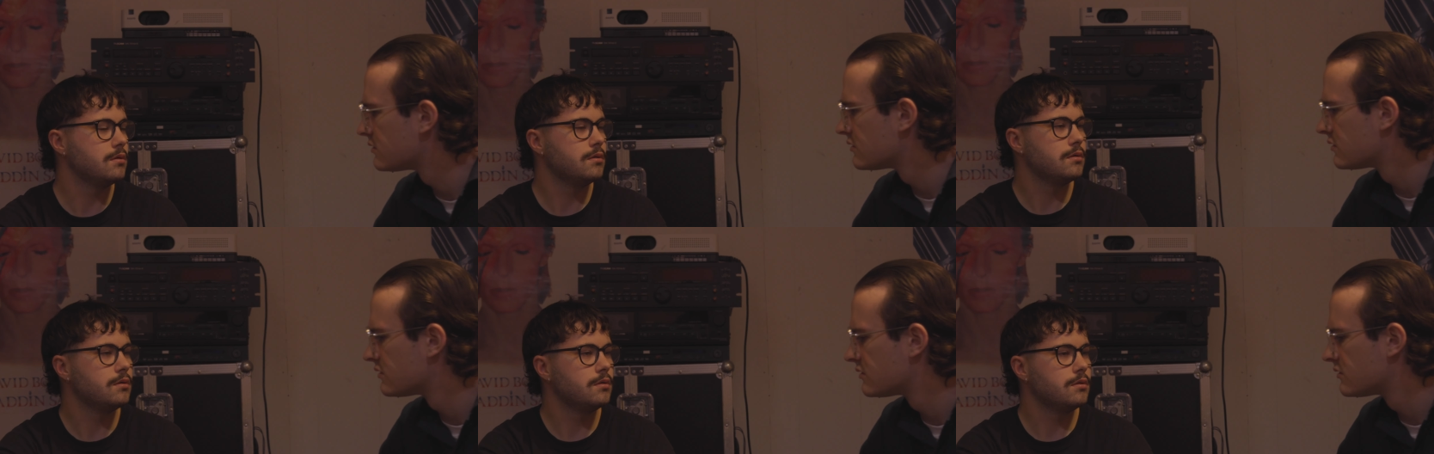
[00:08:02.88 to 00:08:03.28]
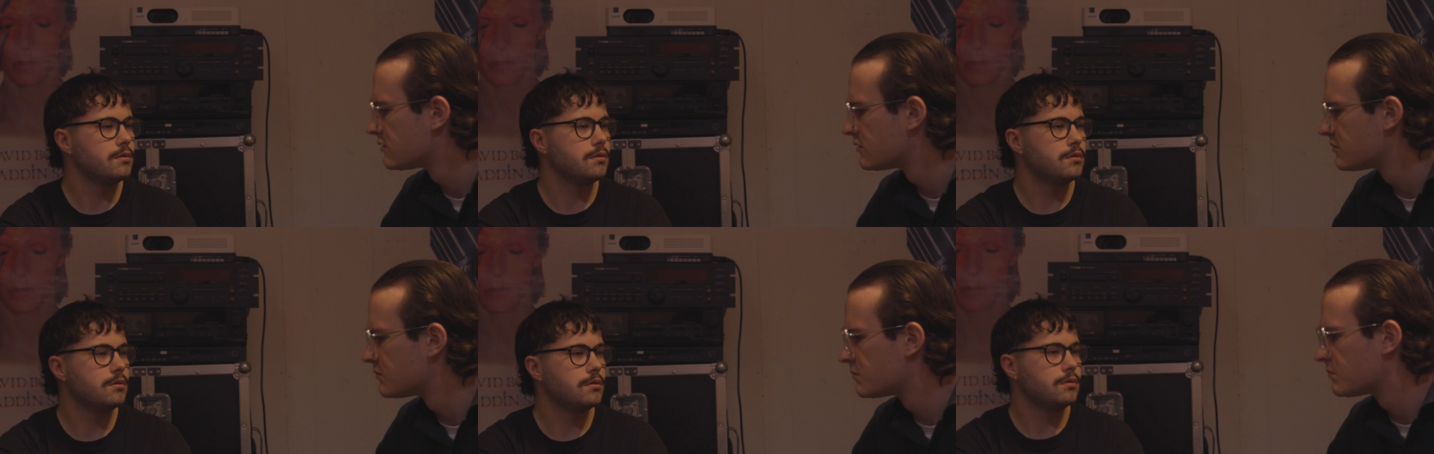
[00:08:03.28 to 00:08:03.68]

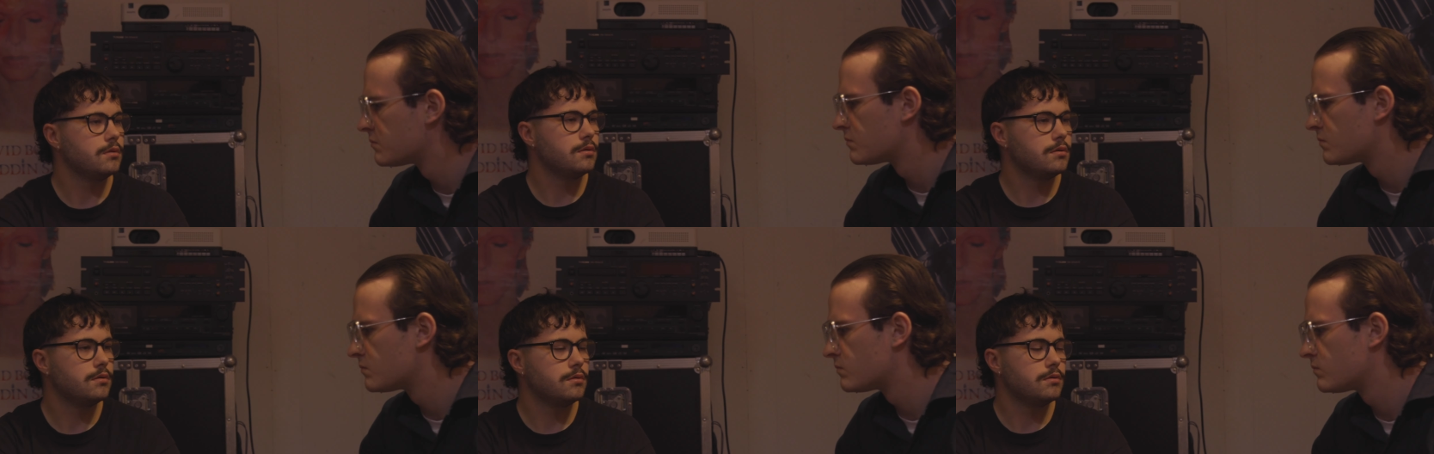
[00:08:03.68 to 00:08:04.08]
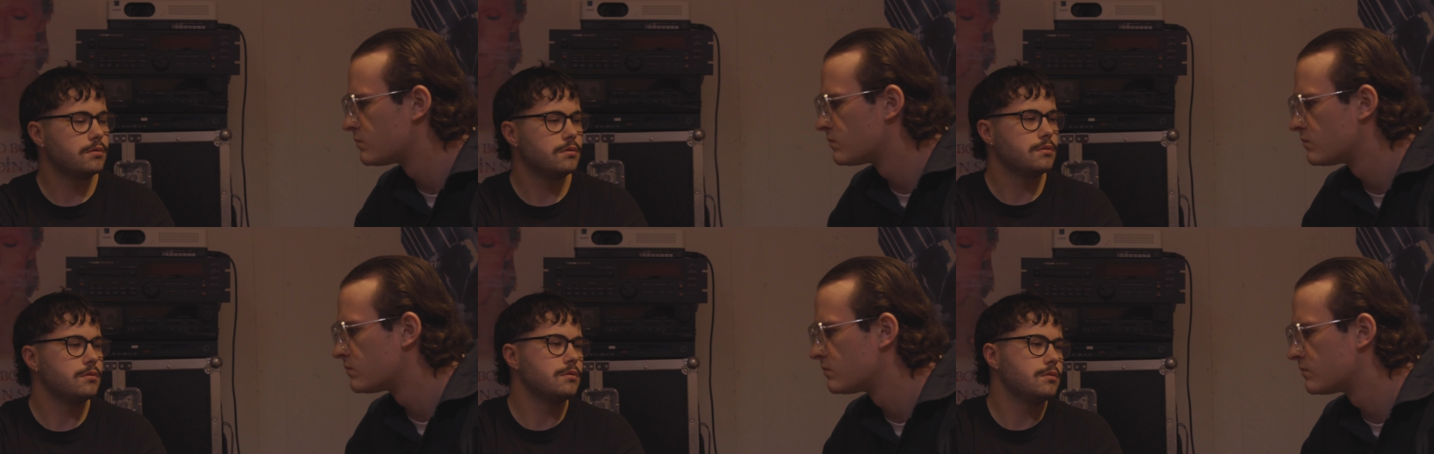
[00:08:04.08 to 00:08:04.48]

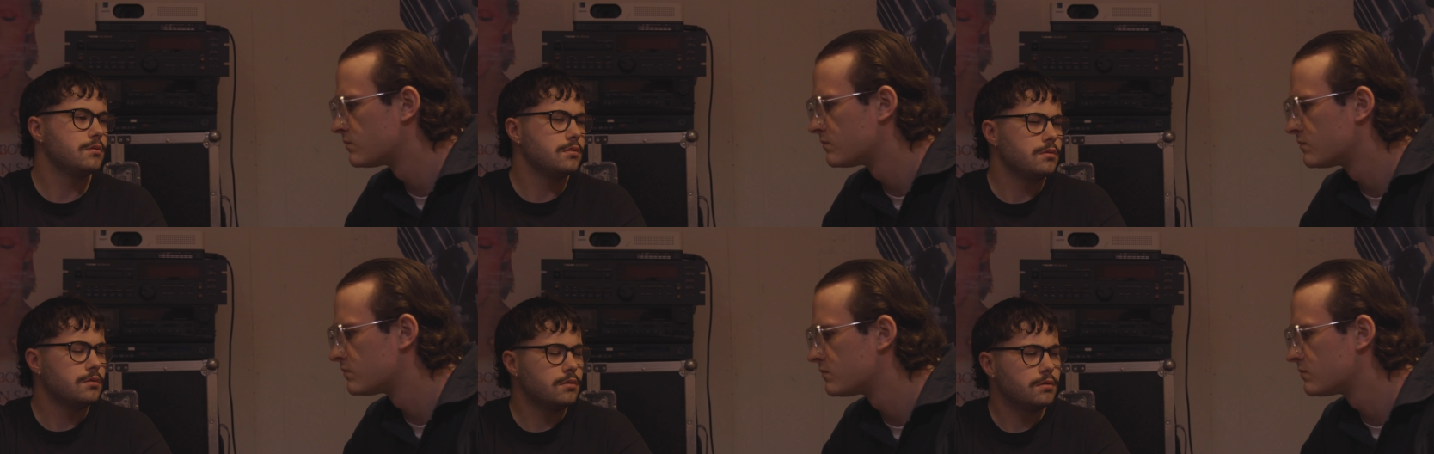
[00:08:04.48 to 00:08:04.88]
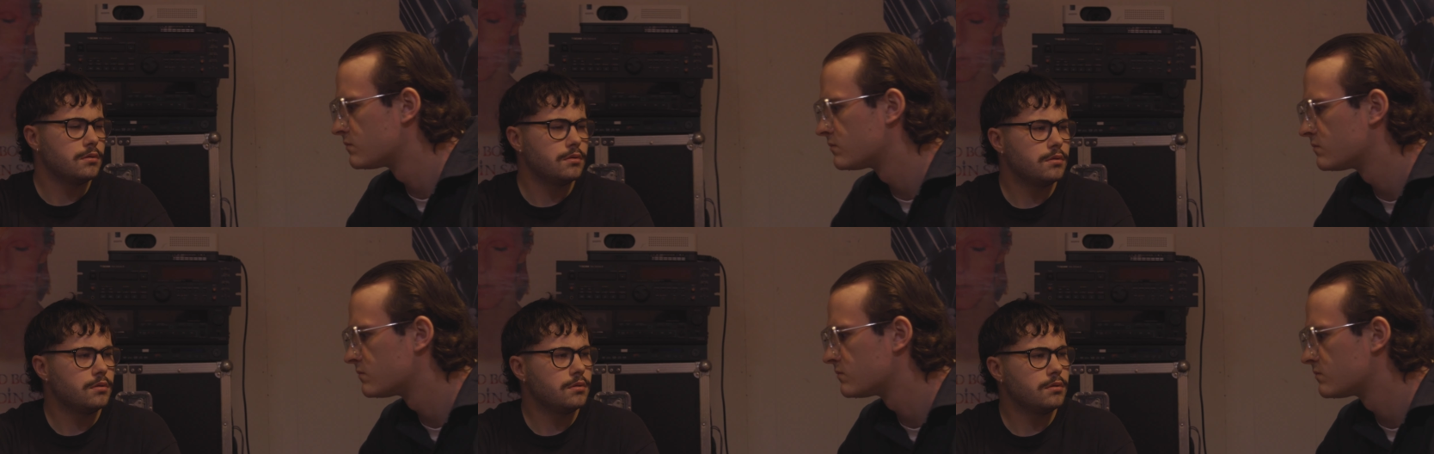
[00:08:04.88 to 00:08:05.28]

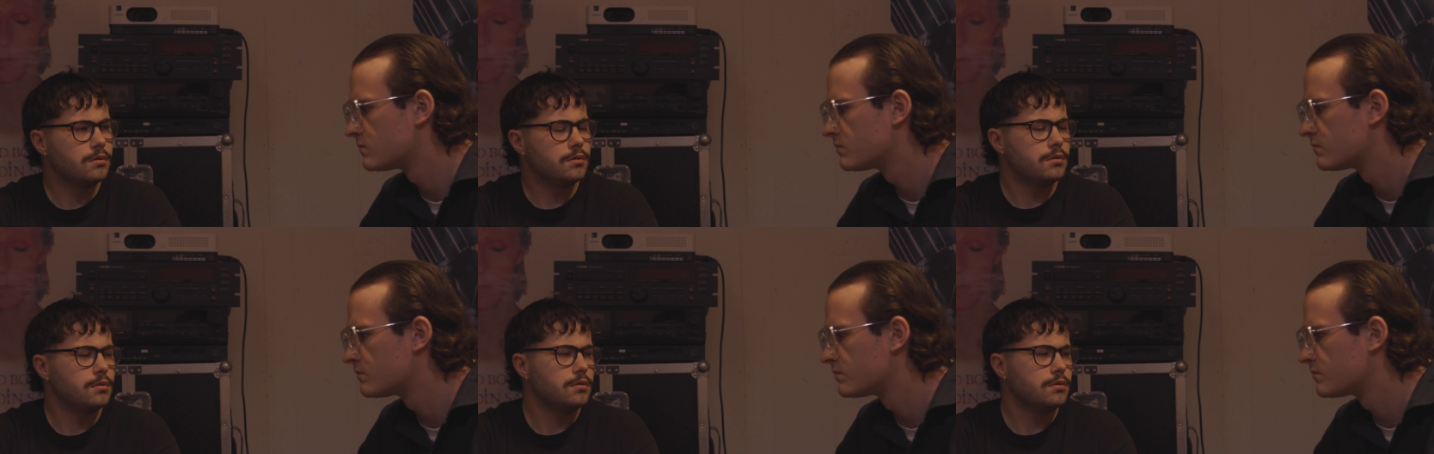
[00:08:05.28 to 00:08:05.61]
Nothing is said.